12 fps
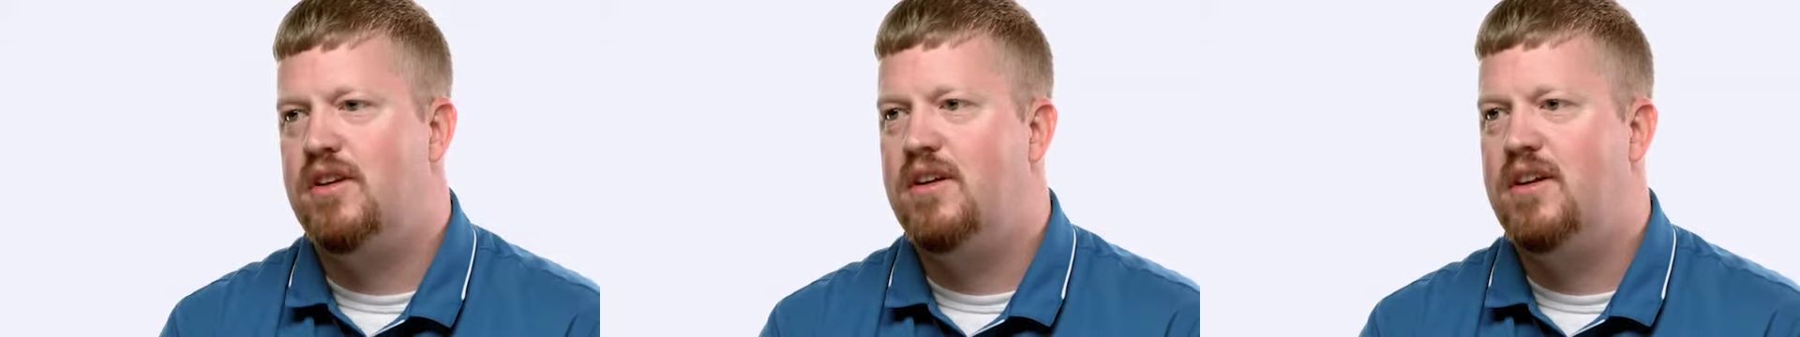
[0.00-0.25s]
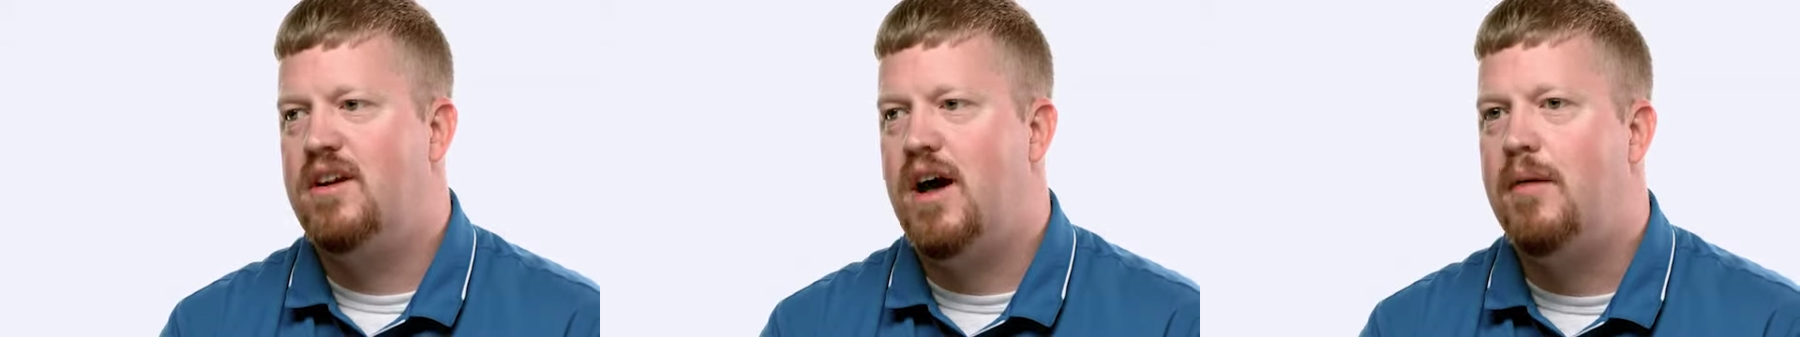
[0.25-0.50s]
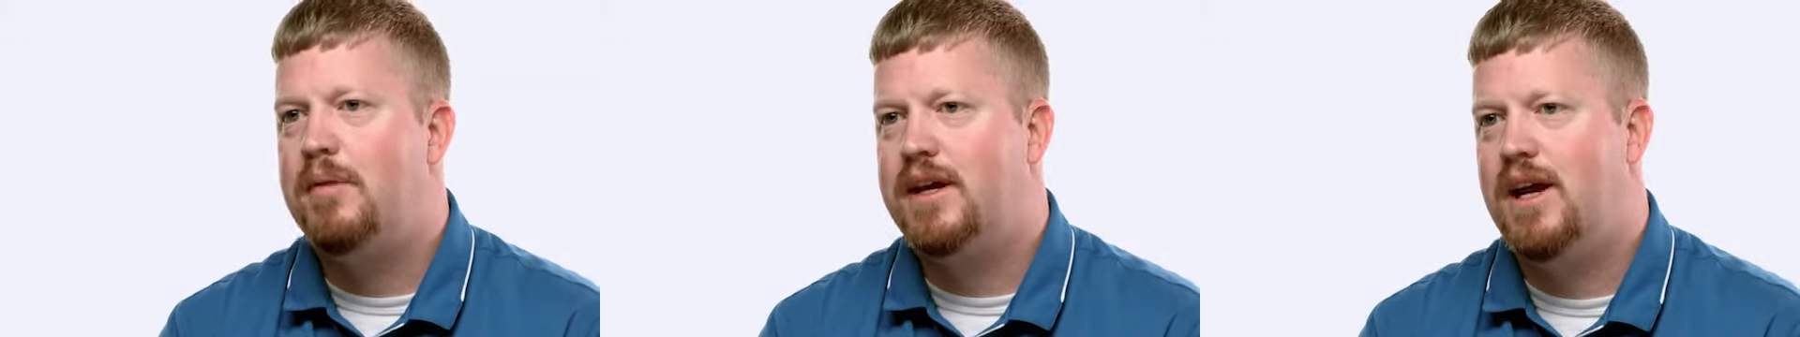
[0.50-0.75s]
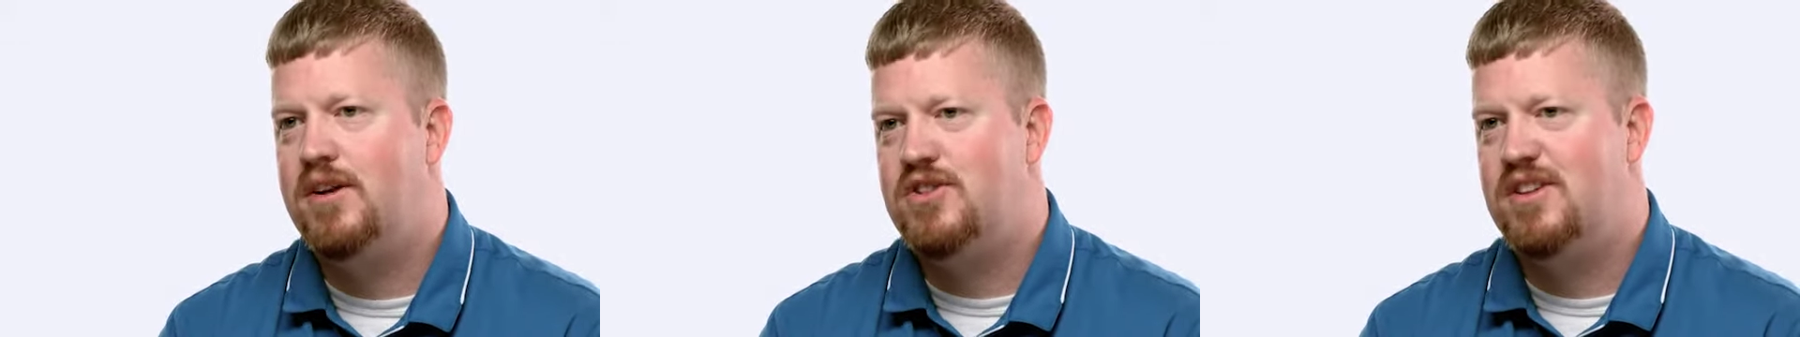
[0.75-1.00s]
and
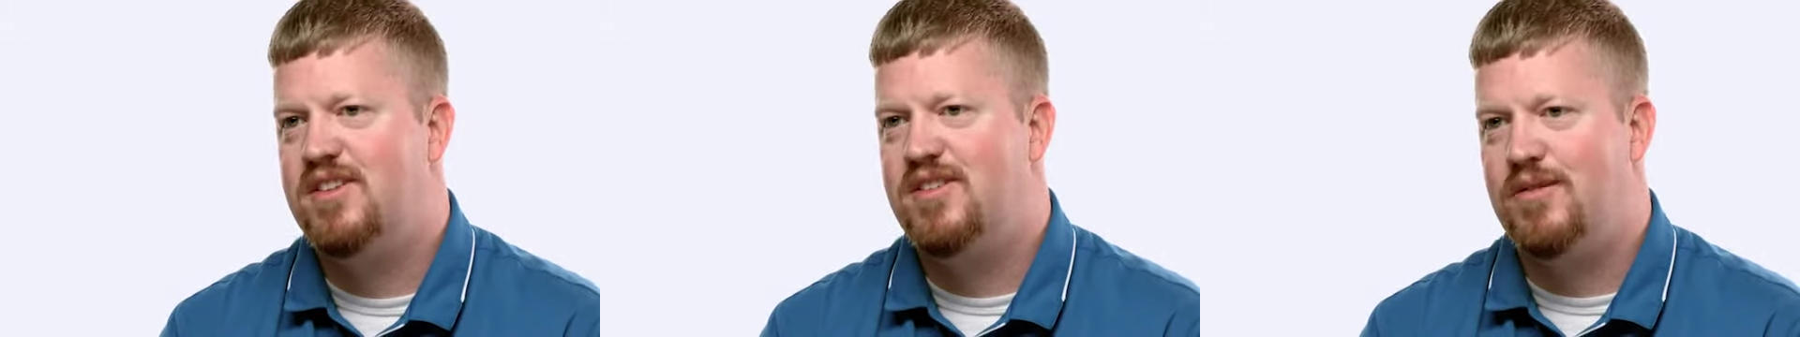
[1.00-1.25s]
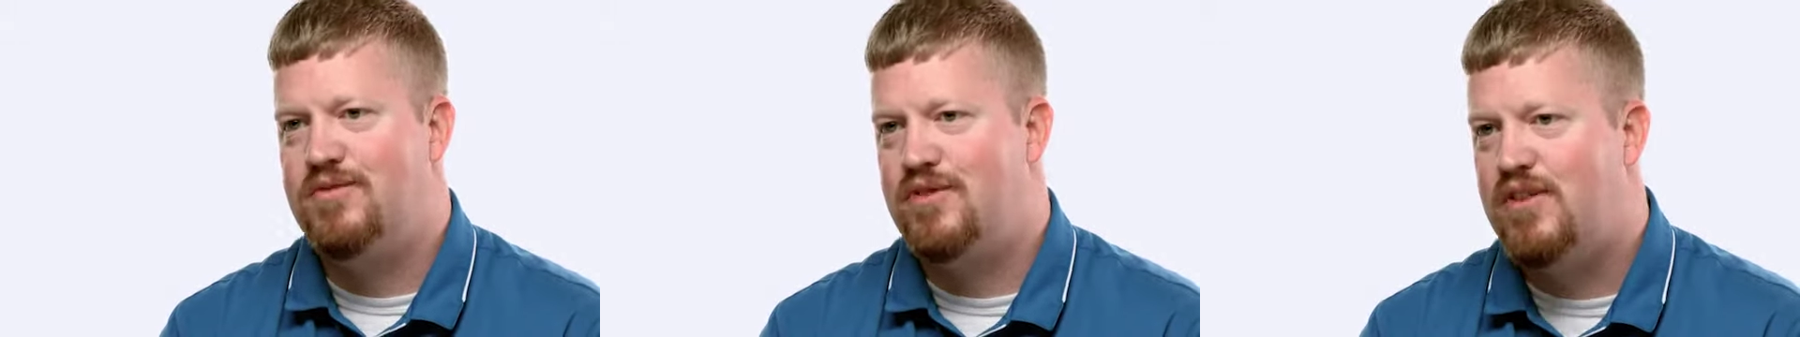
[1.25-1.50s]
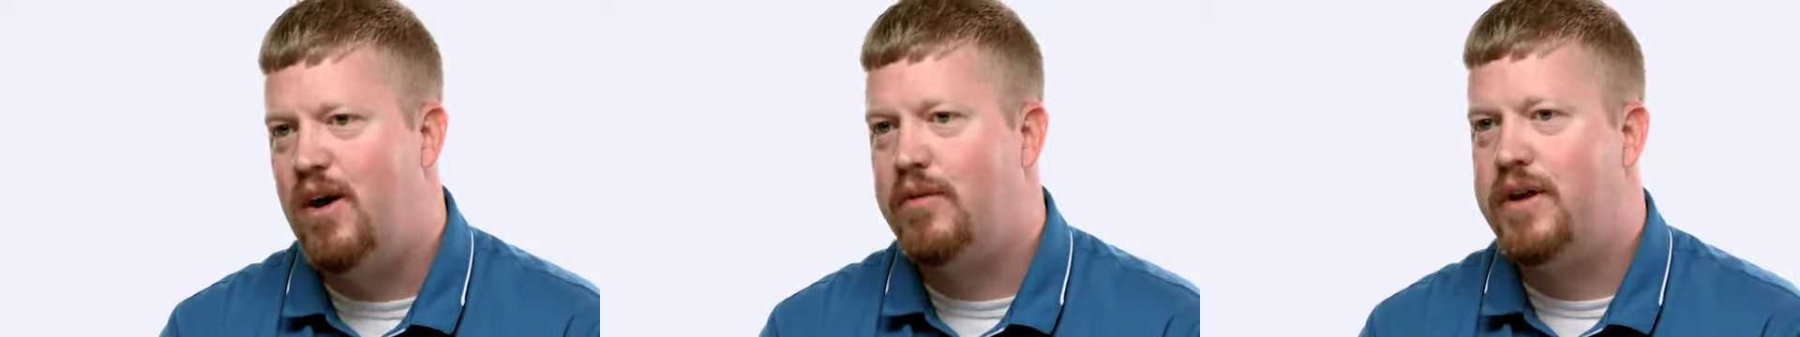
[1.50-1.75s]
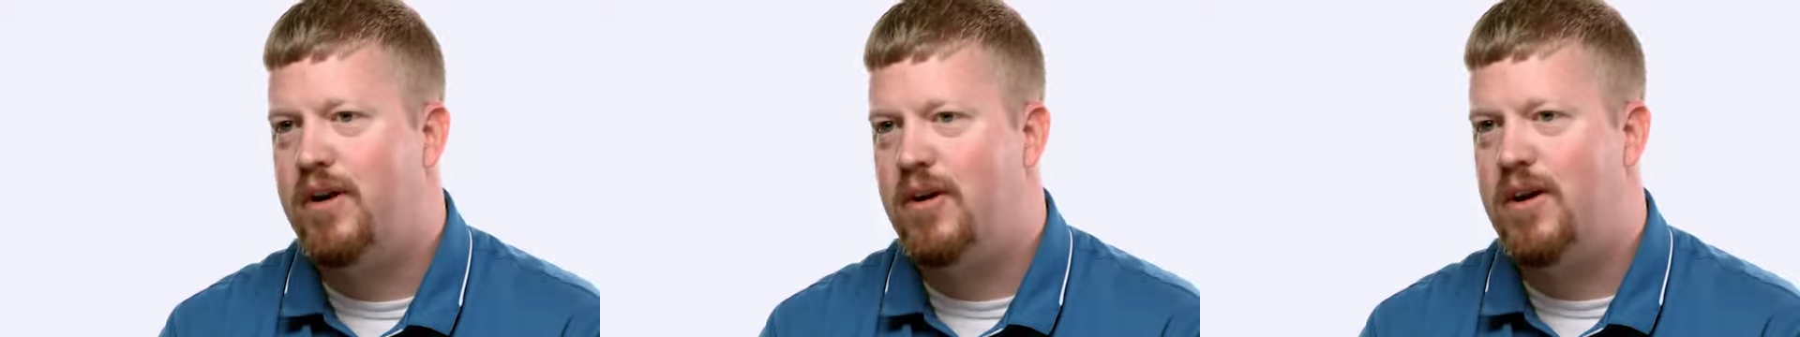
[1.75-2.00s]
complications of just
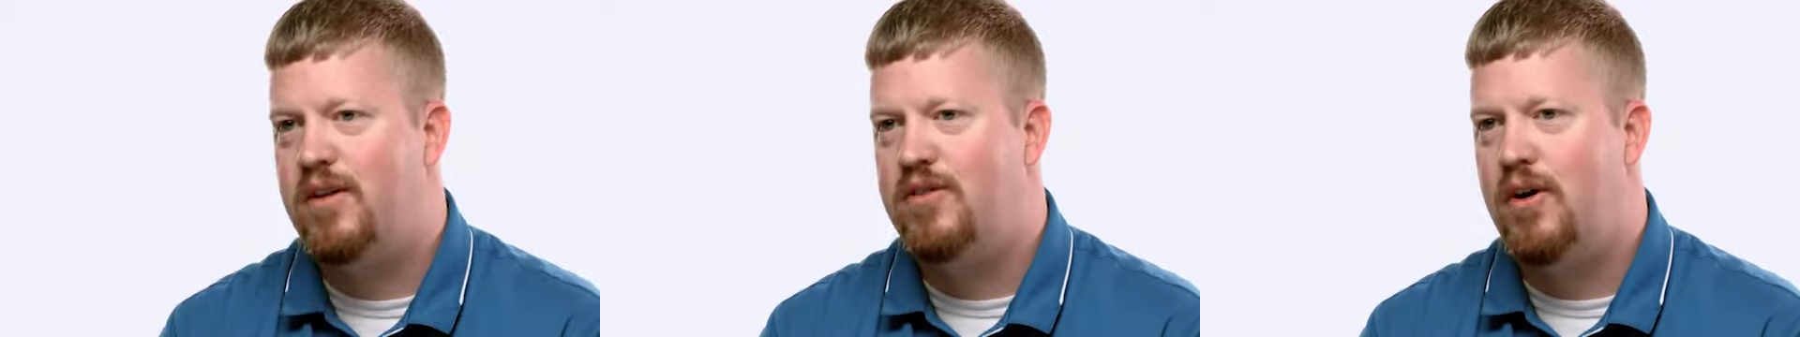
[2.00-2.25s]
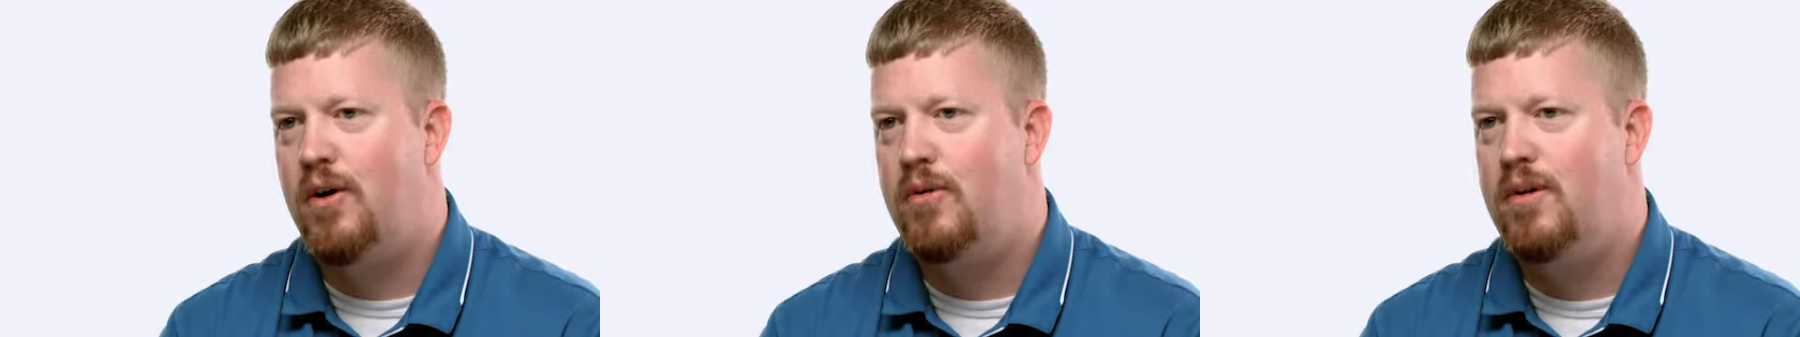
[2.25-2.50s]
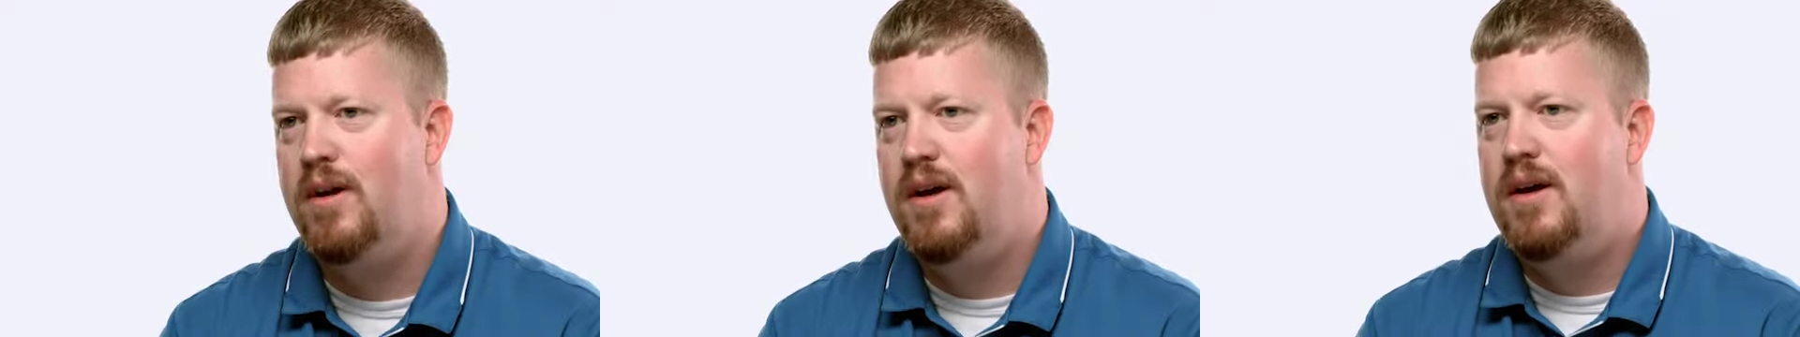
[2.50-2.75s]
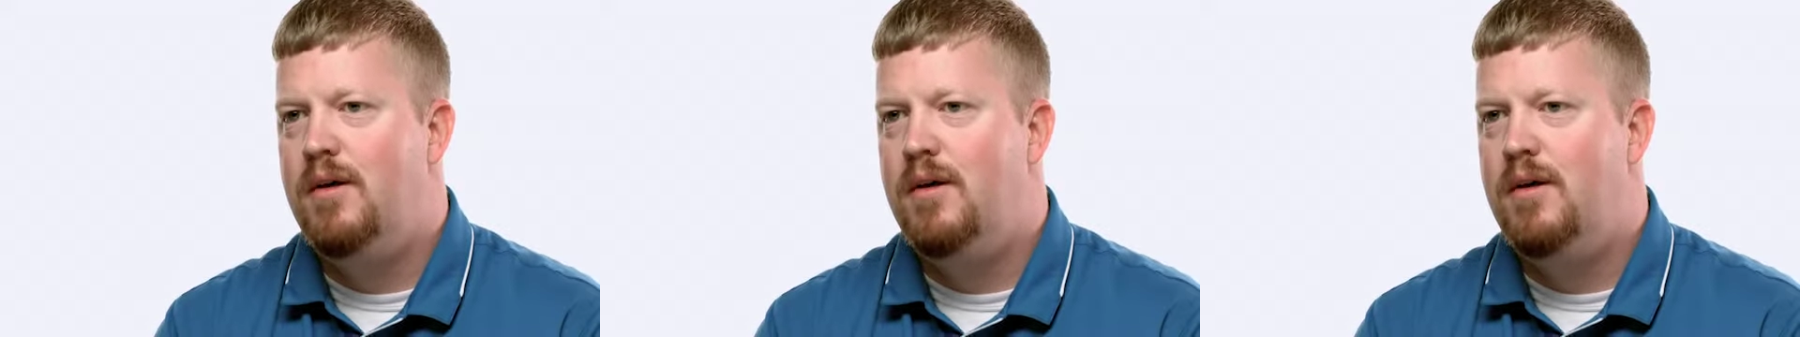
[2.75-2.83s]
healthcare on its own,